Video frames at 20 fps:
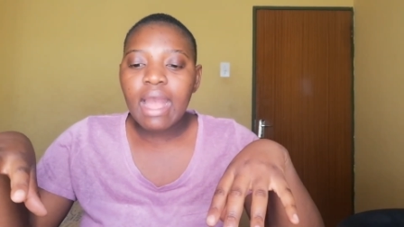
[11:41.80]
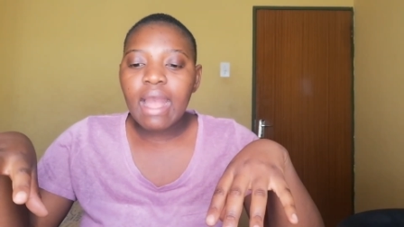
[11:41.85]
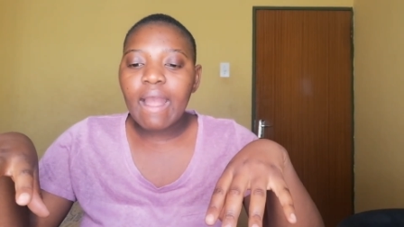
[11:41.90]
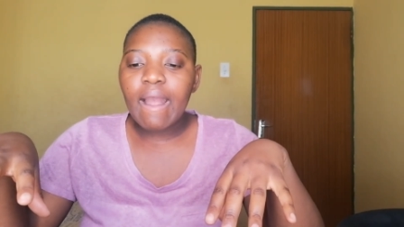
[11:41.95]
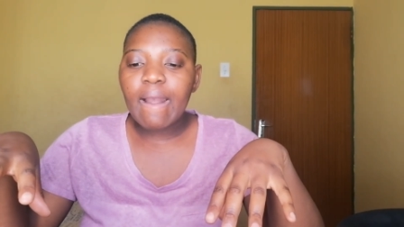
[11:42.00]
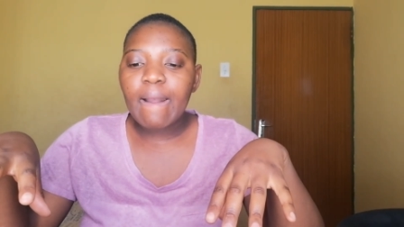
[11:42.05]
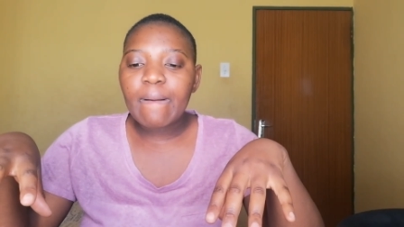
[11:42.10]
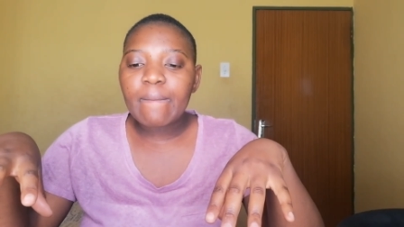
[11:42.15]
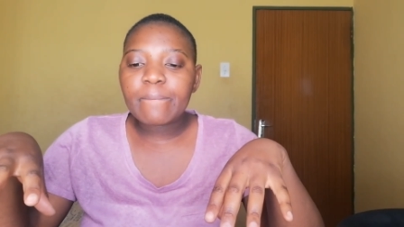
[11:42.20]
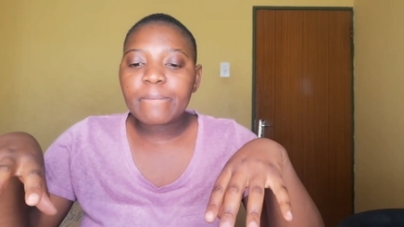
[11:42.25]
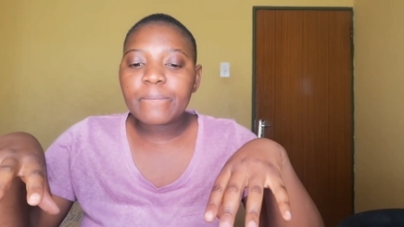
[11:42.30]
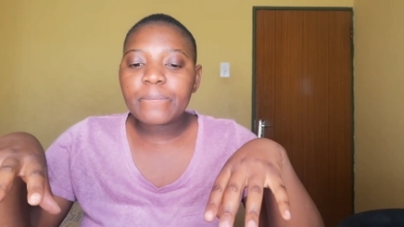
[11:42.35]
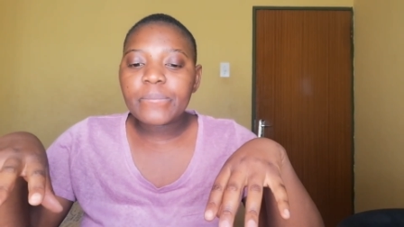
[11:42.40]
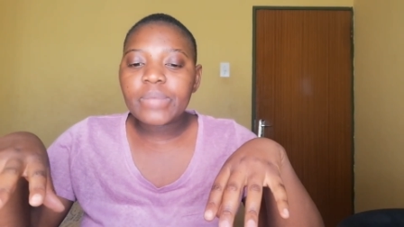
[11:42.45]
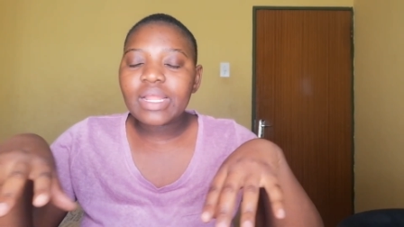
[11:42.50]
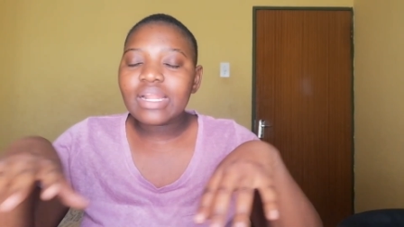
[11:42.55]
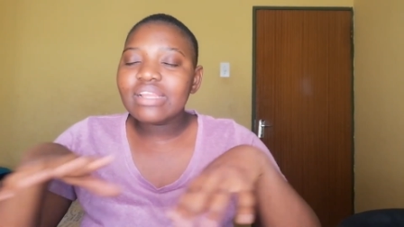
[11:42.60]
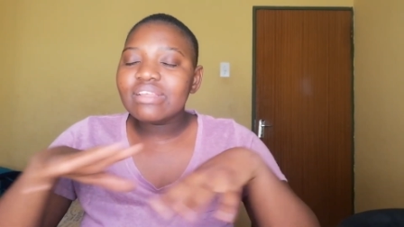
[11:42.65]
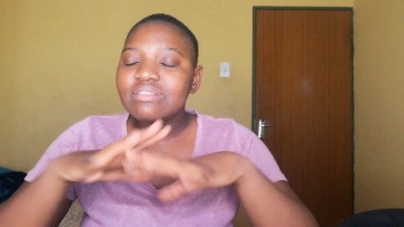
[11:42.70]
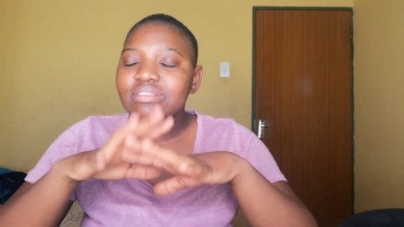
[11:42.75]

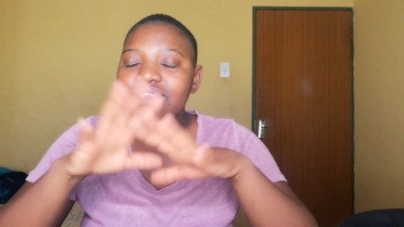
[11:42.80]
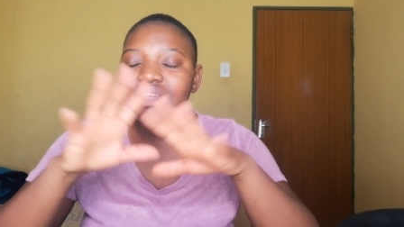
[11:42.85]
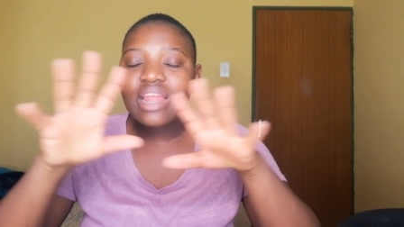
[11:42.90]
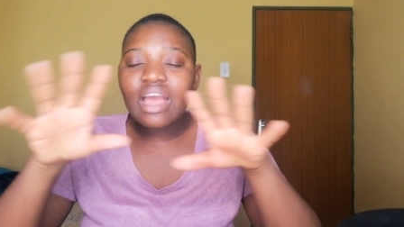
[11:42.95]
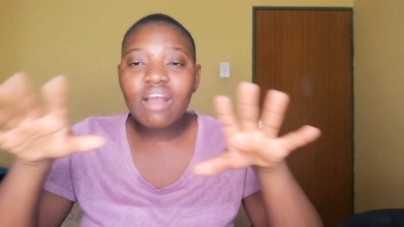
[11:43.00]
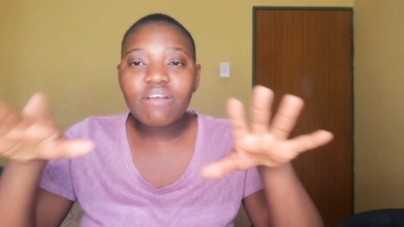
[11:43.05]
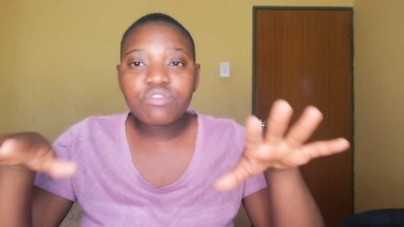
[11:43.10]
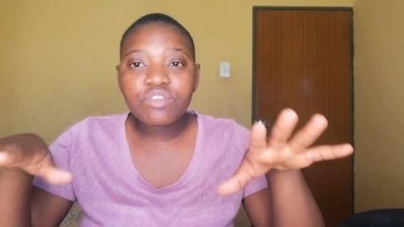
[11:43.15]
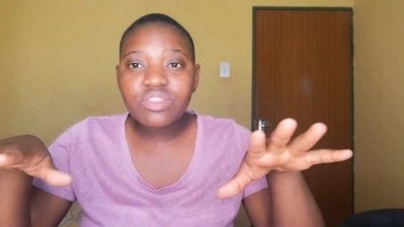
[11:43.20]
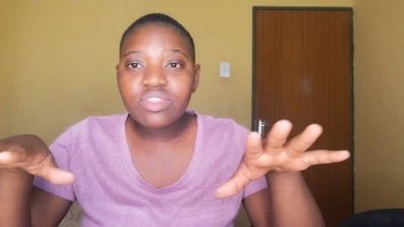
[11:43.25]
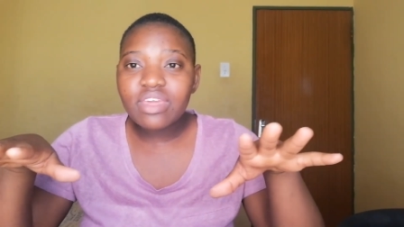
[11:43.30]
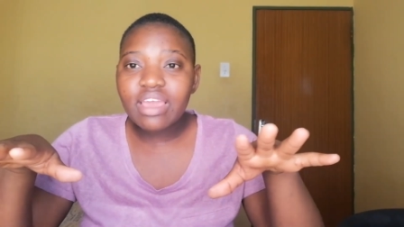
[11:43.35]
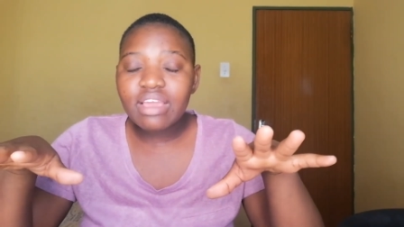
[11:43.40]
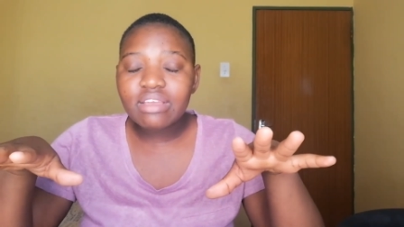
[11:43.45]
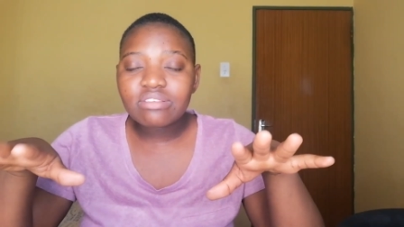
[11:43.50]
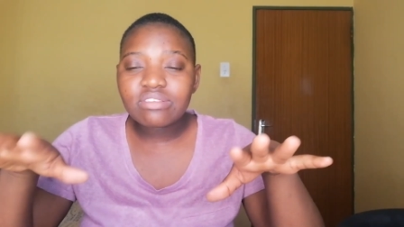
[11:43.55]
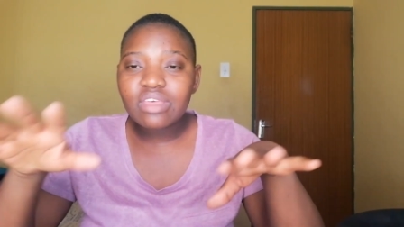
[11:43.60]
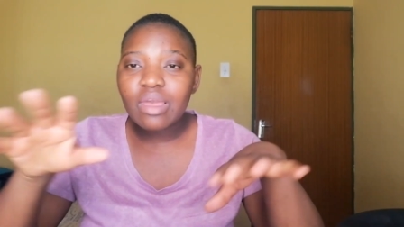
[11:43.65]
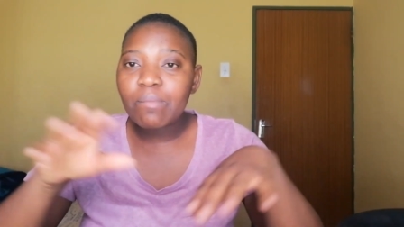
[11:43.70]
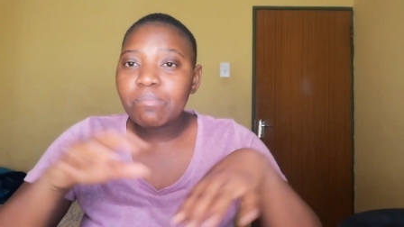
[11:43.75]
Listen, after the
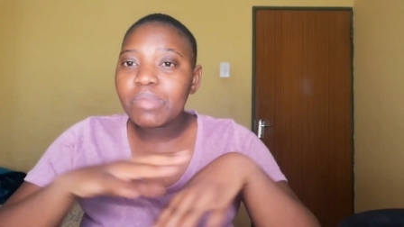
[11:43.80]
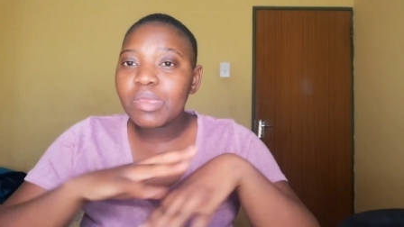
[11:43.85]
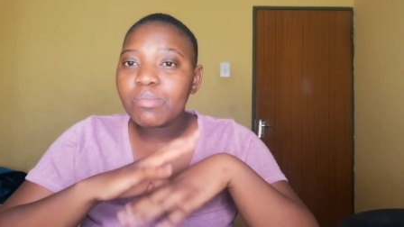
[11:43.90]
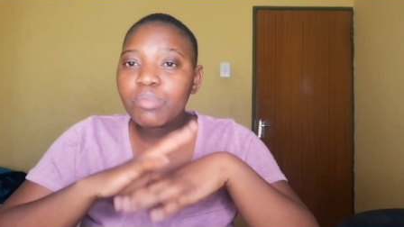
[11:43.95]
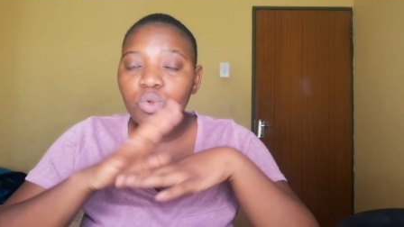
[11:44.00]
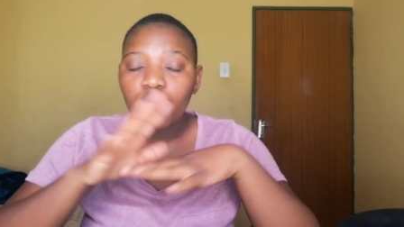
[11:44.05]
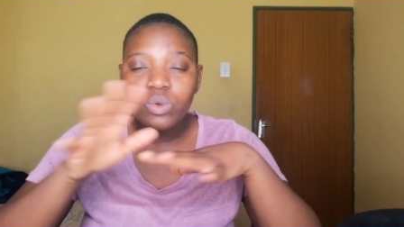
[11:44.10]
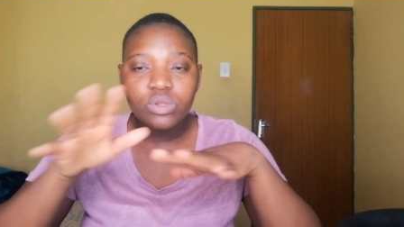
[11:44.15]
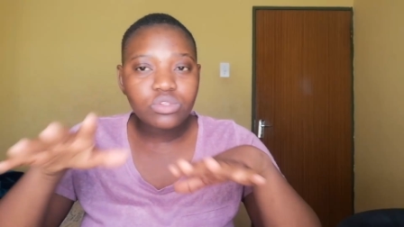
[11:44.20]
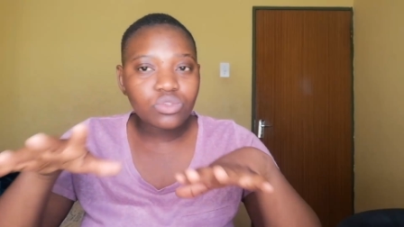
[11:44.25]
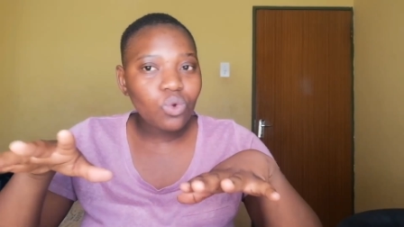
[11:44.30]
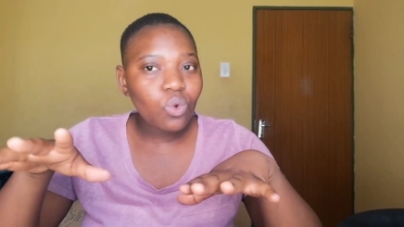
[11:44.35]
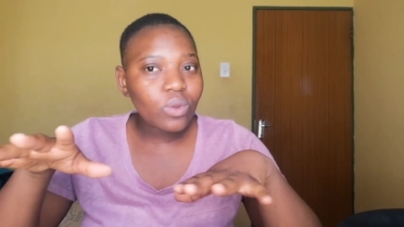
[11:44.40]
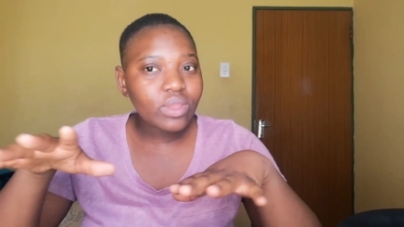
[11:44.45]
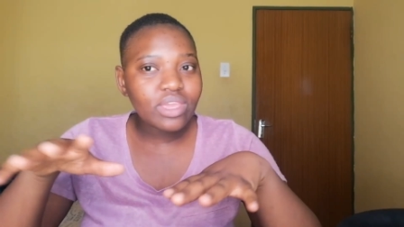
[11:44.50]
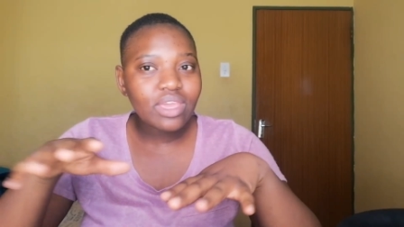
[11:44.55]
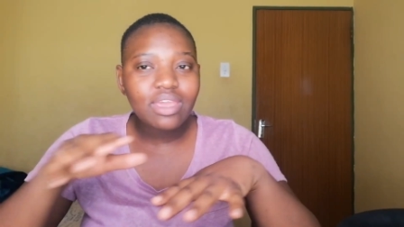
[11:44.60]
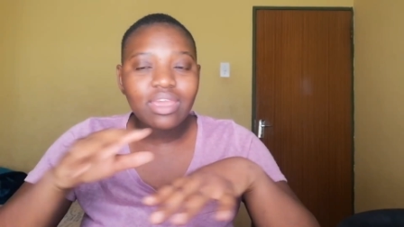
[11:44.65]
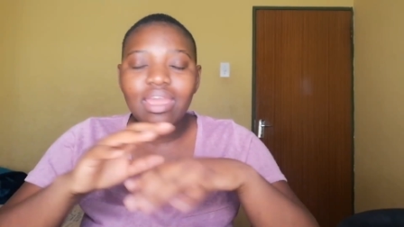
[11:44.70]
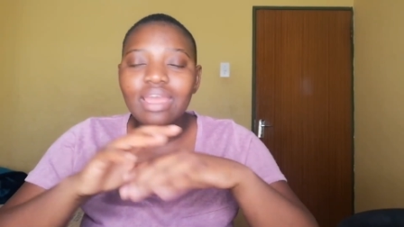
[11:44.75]
exam, people were
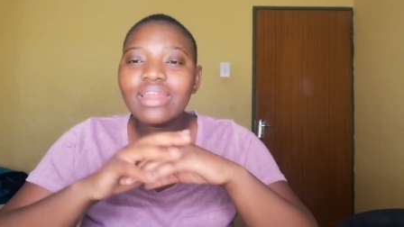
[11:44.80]
talking,